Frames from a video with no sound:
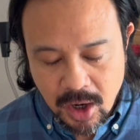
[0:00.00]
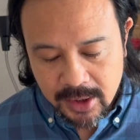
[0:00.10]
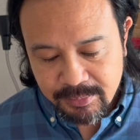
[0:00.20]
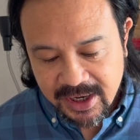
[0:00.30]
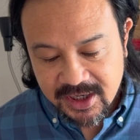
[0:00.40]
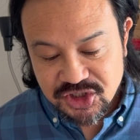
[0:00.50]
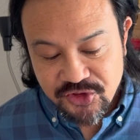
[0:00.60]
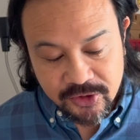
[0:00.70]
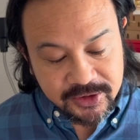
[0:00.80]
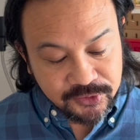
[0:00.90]
on page
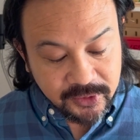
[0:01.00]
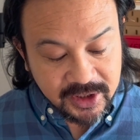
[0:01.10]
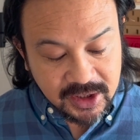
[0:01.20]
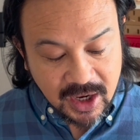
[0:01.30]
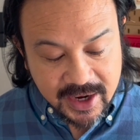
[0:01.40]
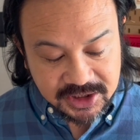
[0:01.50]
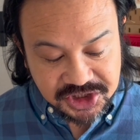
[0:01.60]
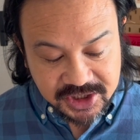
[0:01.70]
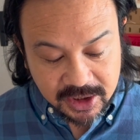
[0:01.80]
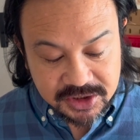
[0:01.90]
33, I
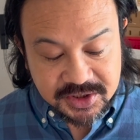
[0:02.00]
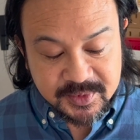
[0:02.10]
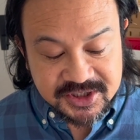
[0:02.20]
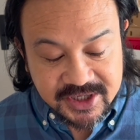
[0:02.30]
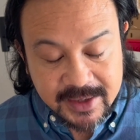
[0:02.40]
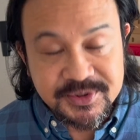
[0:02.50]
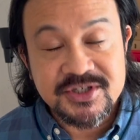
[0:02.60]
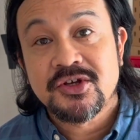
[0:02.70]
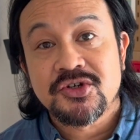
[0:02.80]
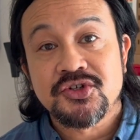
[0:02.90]
share some
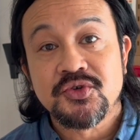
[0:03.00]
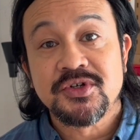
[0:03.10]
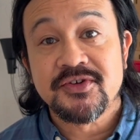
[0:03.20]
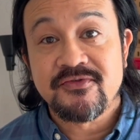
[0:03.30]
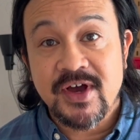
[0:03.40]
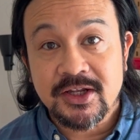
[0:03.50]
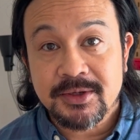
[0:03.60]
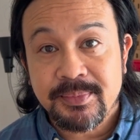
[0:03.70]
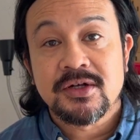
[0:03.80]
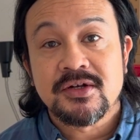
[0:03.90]
steps to
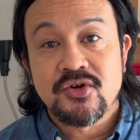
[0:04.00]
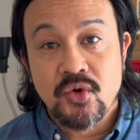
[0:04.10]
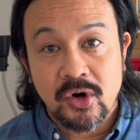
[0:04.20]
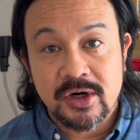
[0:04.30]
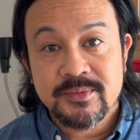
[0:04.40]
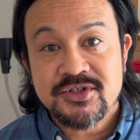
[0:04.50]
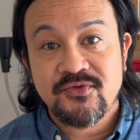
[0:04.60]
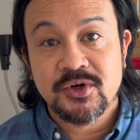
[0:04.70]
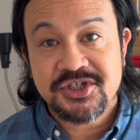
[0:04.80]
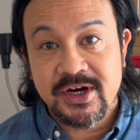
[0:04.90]
develop norms
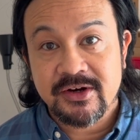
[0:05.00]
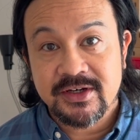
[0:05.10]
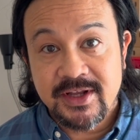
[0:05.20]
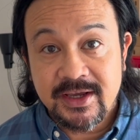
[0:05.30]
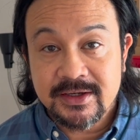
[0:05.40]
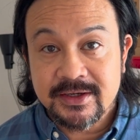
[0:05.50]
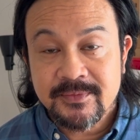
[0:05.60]
for sharing data